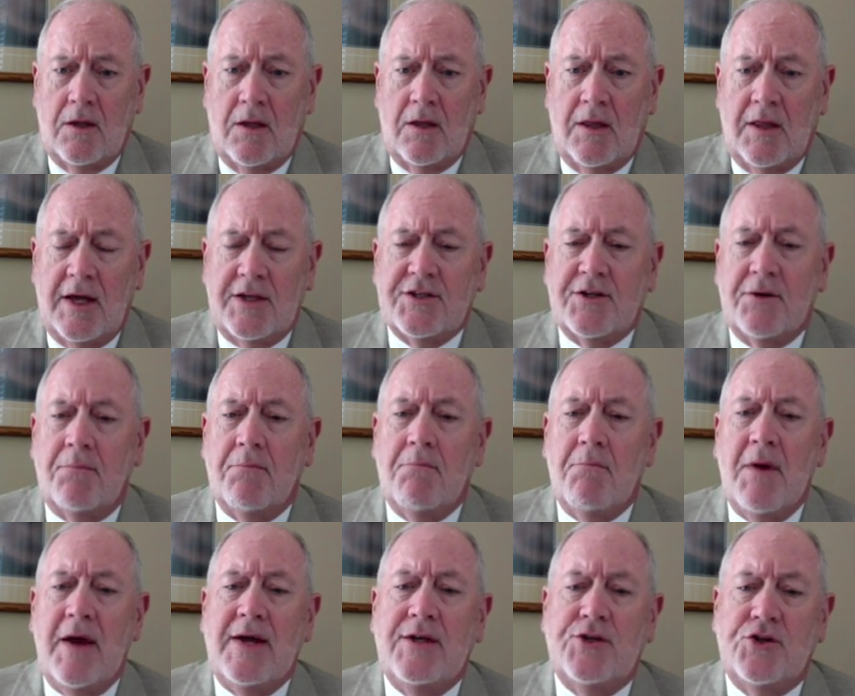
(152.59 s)
That's a
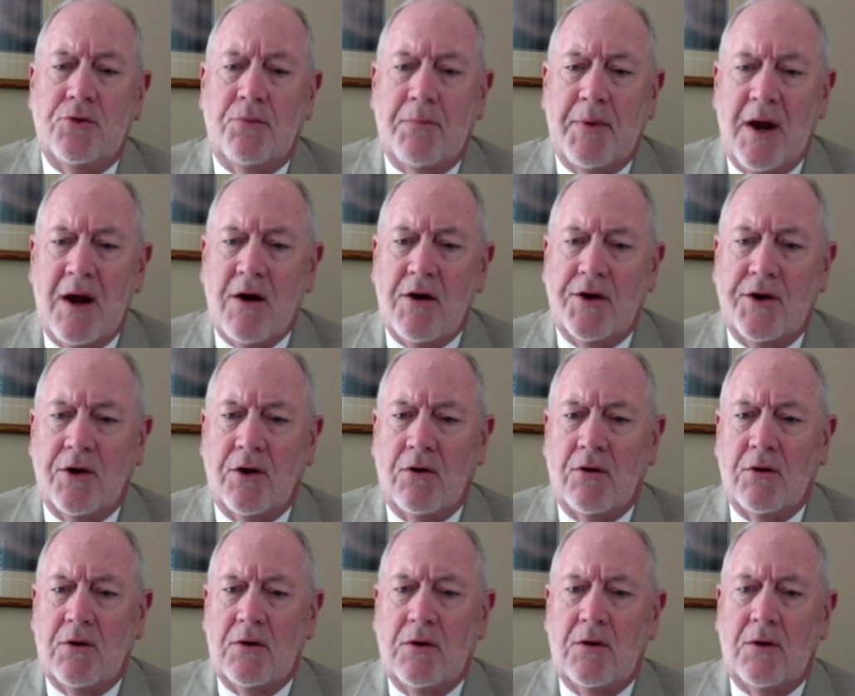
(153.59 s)
major barrier.
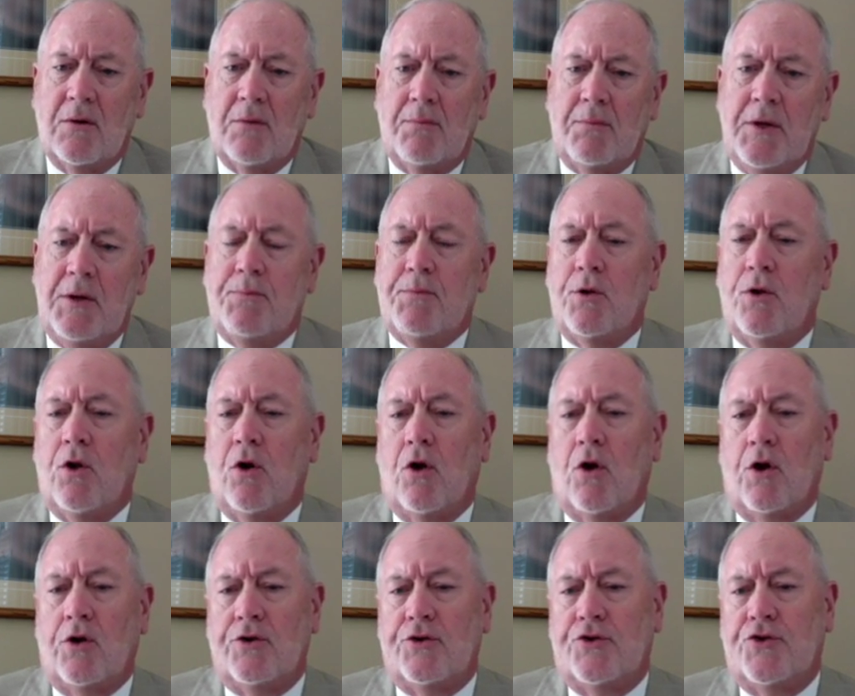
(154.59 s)

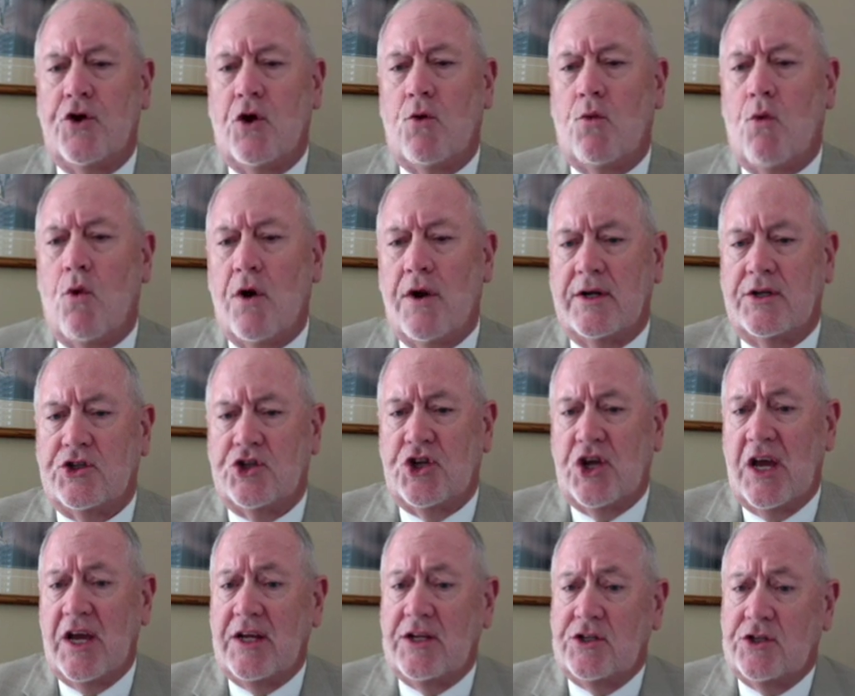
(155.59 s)
People don't want to
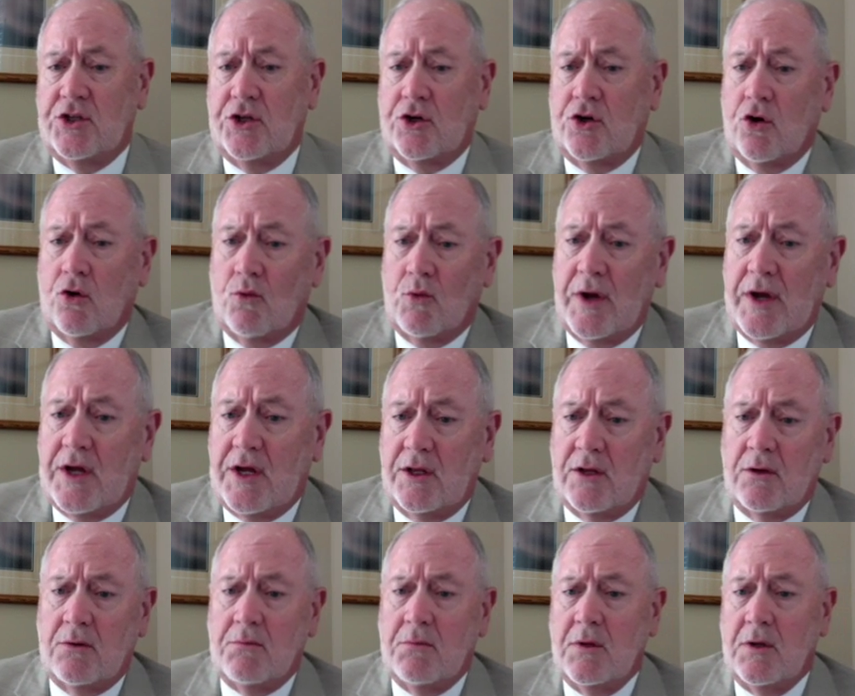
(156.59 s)
change the
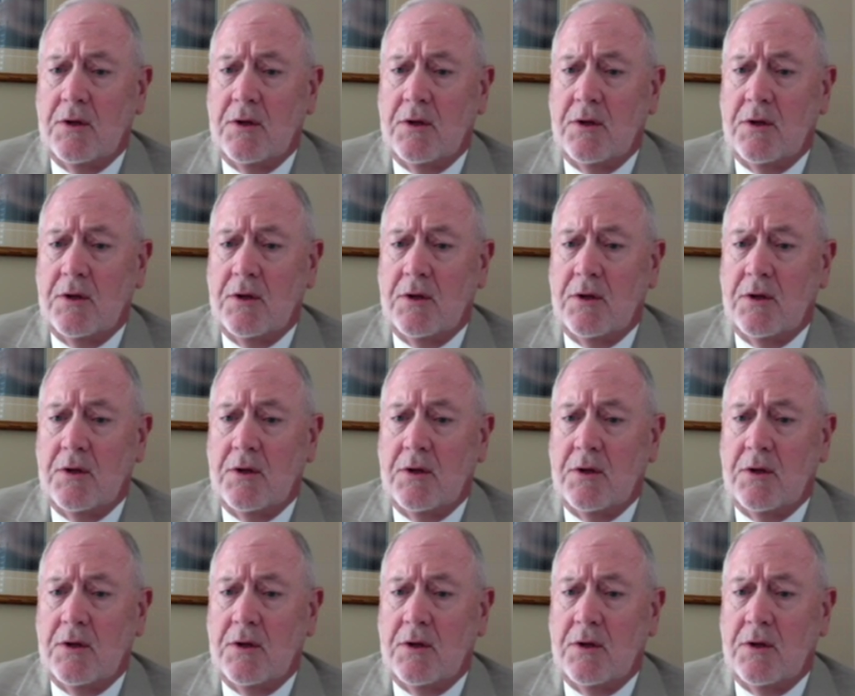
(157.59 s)
curriculum